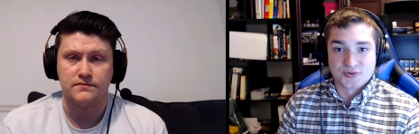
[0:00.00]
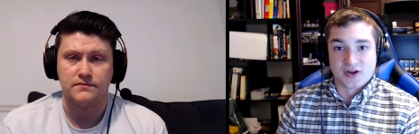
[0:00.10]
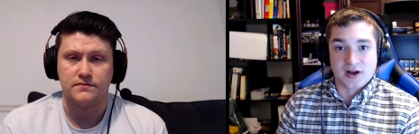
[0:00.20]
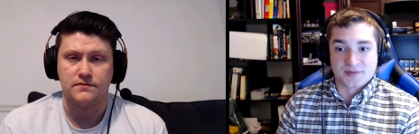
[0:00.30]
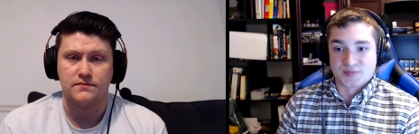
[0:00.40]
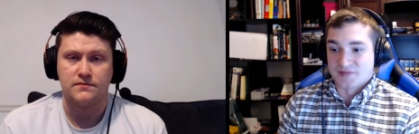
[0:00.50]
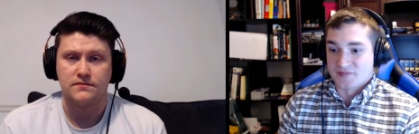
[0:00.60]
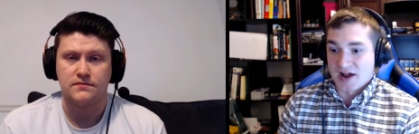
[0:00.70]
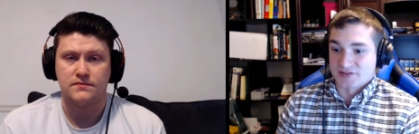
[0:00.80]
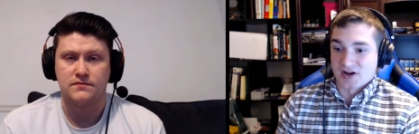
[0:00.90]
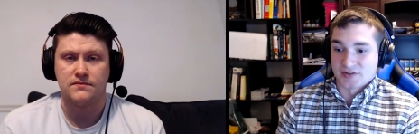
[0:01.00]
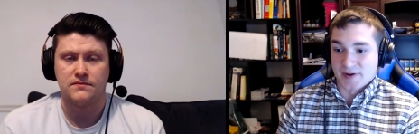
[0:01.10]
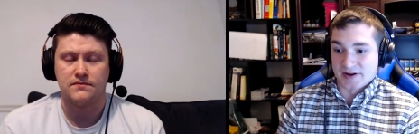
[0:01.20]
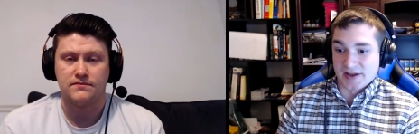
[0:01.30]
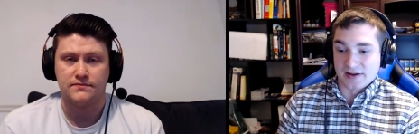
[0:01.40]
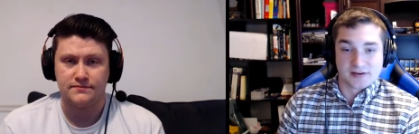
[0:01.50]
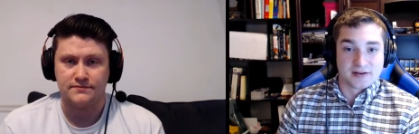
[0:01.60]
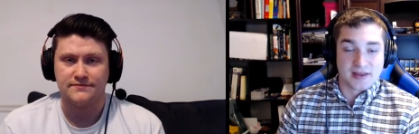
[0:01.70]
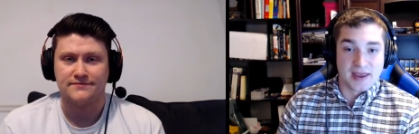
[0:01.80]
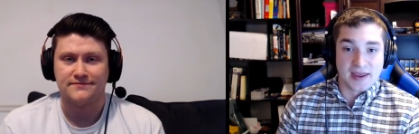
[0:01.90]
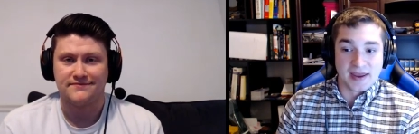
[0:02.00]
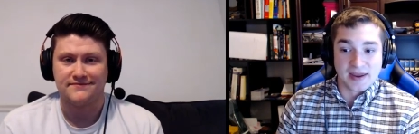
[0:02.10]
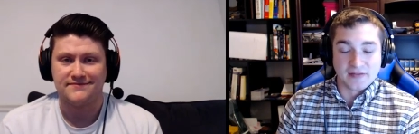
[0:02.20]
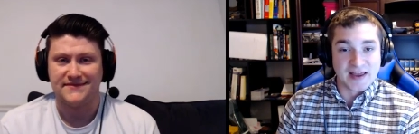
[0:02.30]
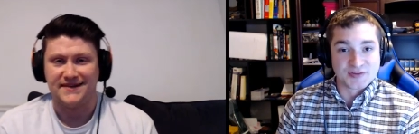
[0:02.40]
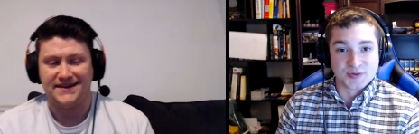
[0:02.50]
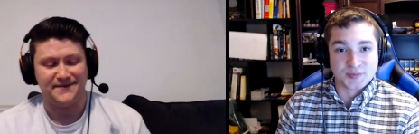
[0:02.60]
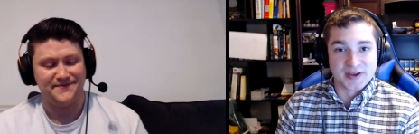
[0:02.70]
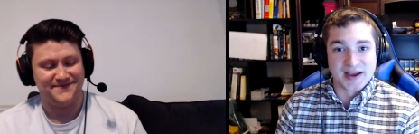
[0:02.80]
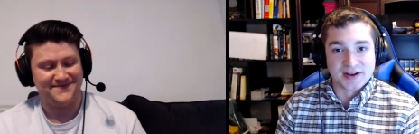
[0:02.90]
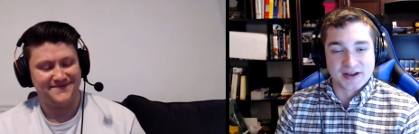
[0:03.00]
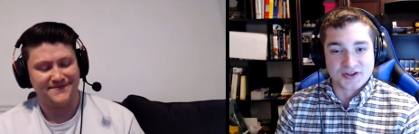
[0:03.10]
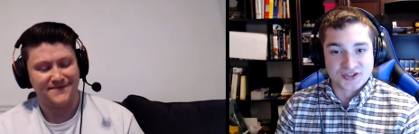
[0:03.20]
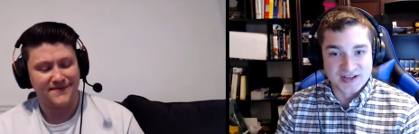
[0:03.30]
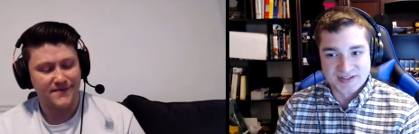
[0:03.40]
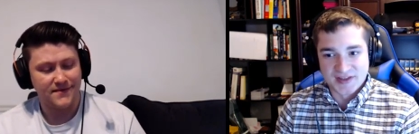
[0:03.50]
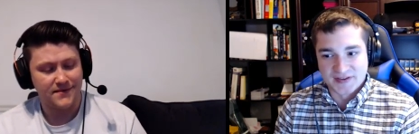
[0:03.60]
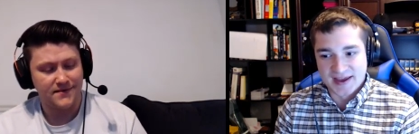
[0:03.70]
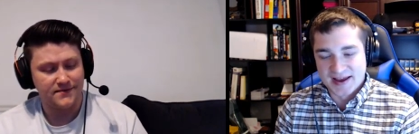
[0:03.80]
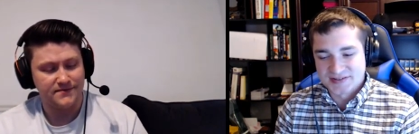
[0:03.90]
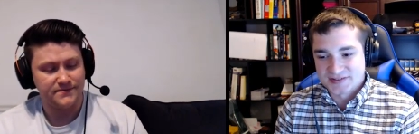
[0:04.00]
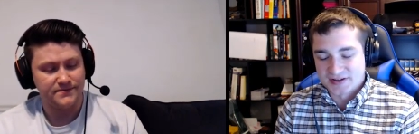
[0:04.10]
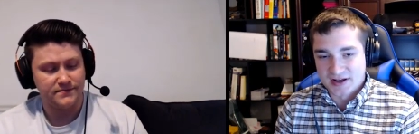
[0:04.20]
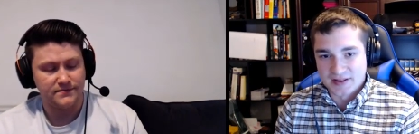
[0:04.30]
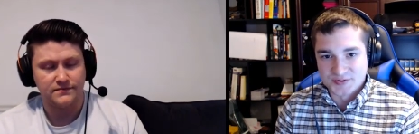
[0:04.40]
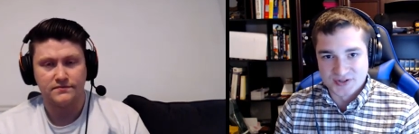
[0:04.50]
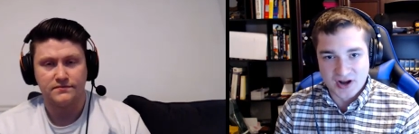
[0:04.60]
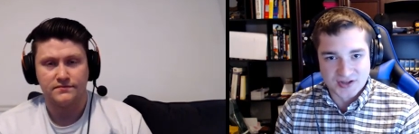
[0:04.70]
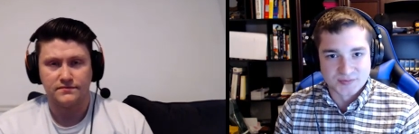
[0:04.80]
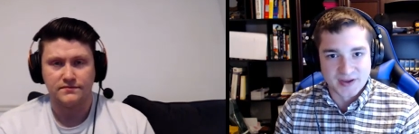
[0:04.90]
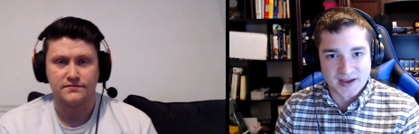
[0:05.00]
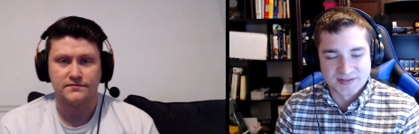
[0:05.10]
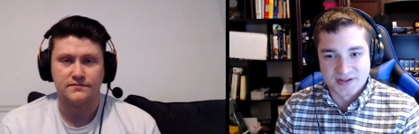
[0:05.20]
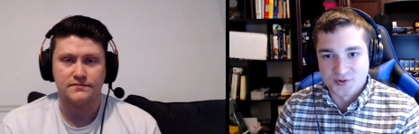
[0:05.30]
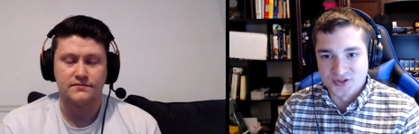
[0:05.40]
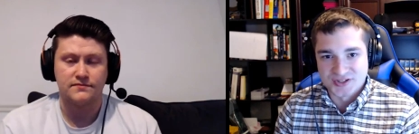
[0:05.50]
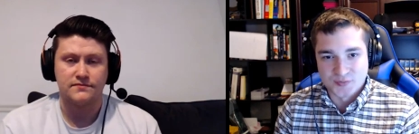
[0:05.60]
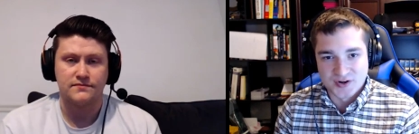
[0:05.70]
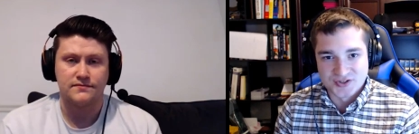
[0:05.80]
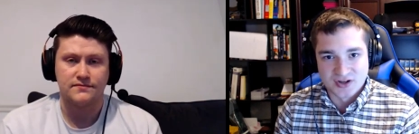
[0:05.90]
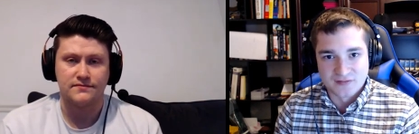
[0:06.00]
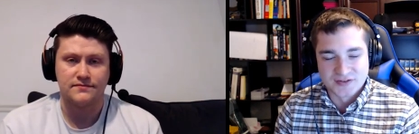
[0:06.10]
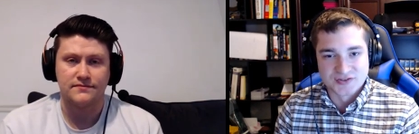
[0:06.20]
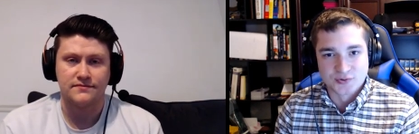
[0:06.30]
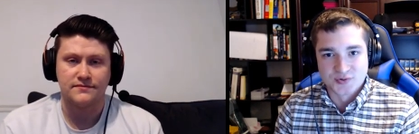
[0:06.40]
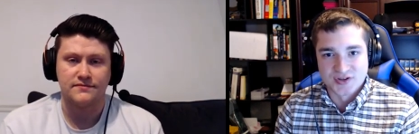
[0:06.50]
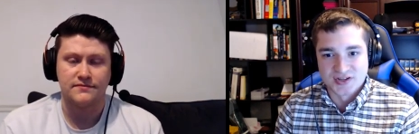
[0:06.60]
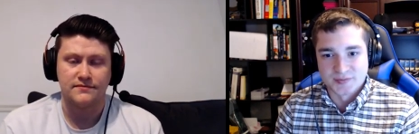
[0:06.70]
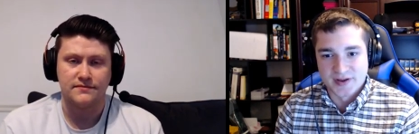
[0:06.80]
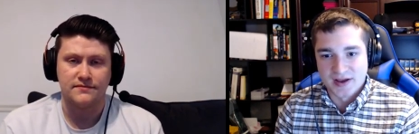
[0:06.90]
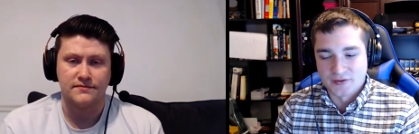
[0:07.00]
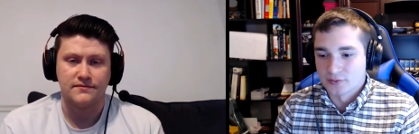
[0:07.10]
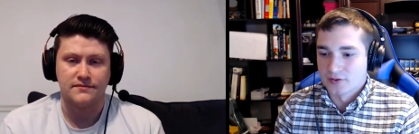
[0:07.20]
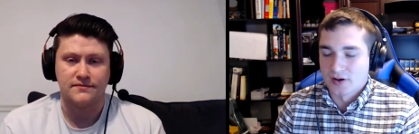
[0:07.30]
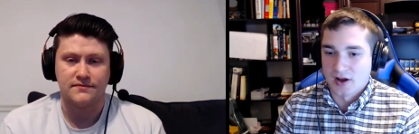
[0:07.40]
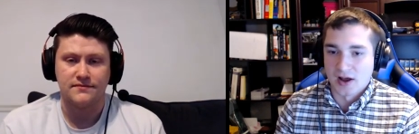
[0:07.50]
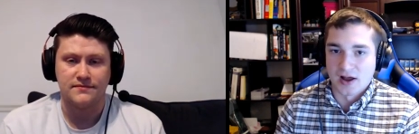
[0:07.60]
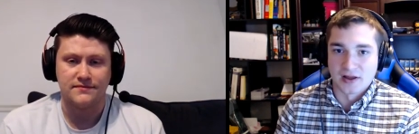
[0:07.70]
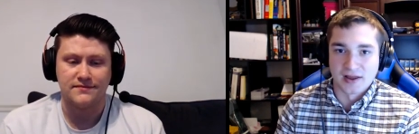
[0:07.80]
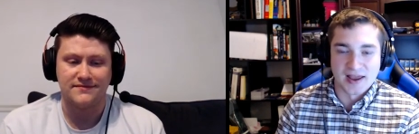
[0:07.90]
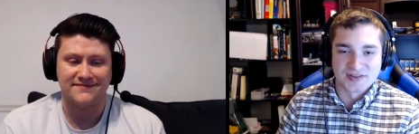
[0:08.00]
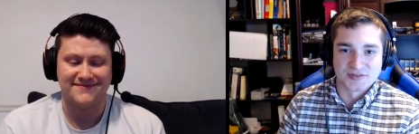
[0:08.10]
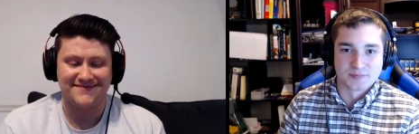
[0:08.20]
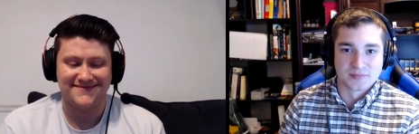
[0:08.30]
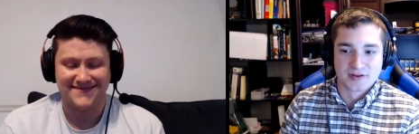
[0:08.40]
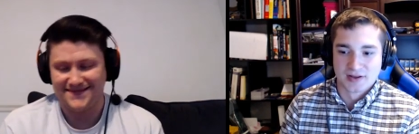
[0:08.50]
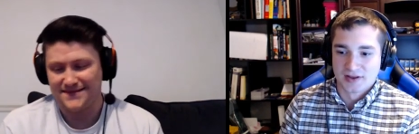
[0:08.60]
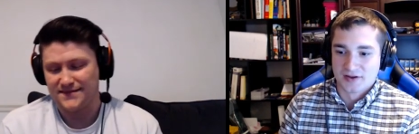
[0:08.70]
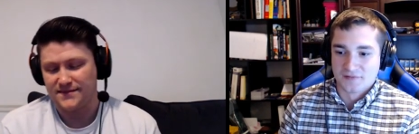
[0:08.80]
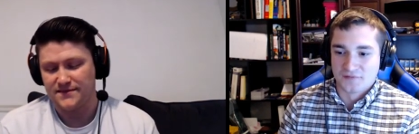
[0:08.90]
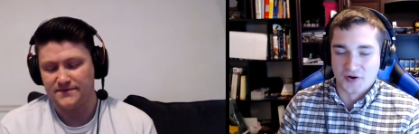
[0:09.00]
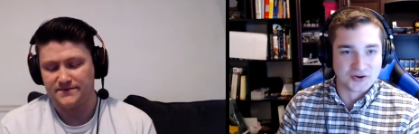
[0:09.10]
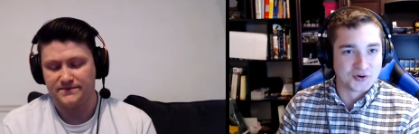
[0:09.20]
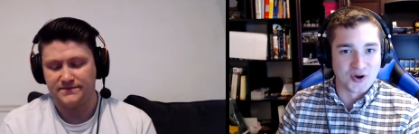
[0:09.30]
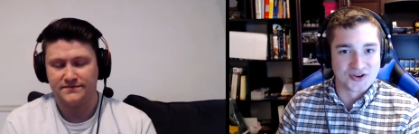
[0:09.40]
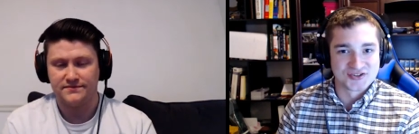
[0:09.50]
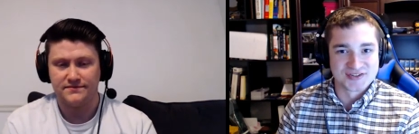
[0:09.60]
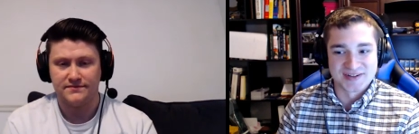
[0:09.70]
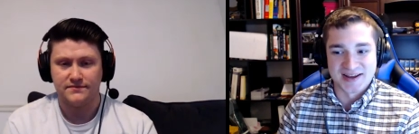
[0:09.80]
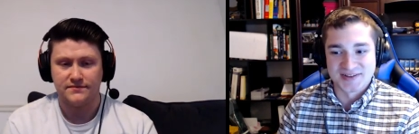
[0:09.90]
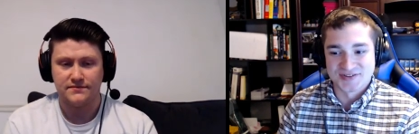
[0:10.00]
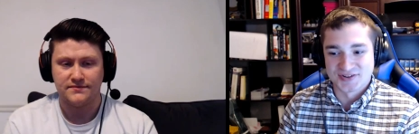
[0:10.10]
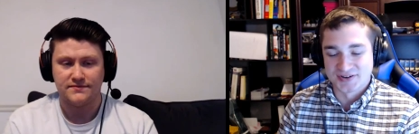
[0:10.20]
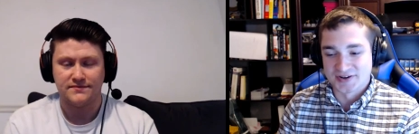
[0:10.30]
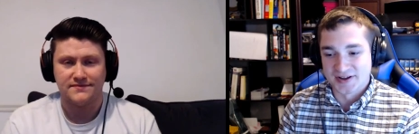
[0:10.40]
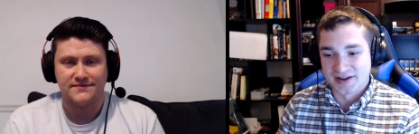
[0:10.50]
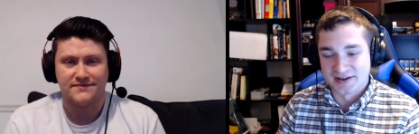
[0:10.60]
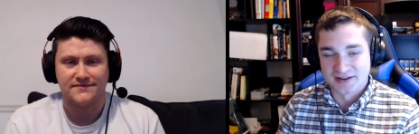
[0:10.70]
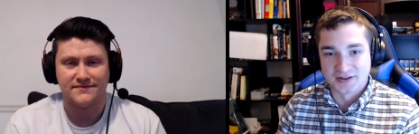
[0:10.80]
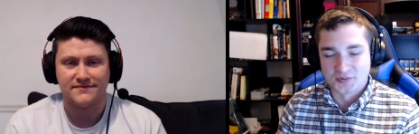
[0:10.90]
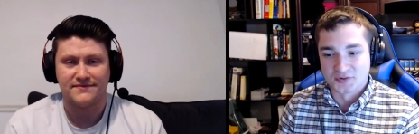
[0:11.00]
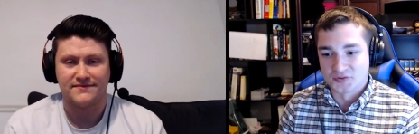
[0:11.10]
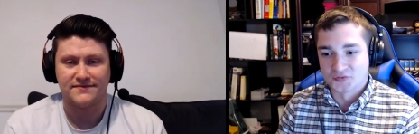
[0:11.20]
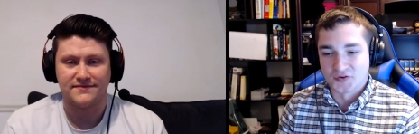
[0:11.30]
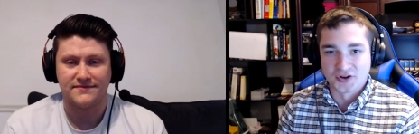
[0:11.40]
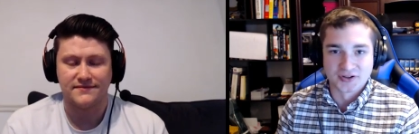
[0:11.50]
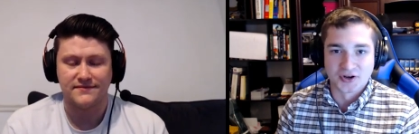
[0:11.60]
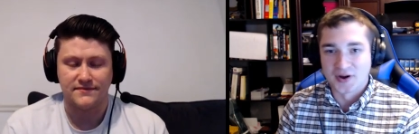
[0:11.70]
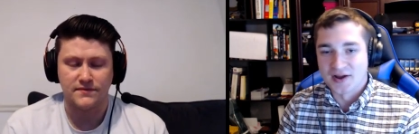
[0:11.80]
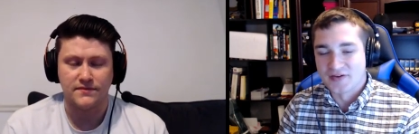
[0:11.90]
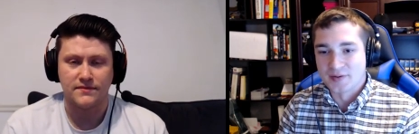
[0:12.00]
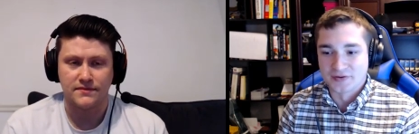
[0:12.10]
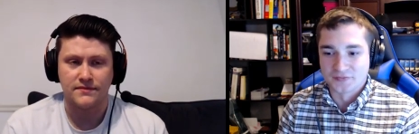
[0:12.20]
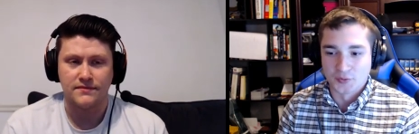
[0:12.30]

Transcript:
Speaker 1: Cups. We have not talked about it yet. And last week yes. we had uh, Jesse on the cast. Uh, it was an awesome cast. I know Jesse watches all of these. Dude, it was awesome to have you. Uh, had some fun questions to answer, and uh, fun to you know have him interview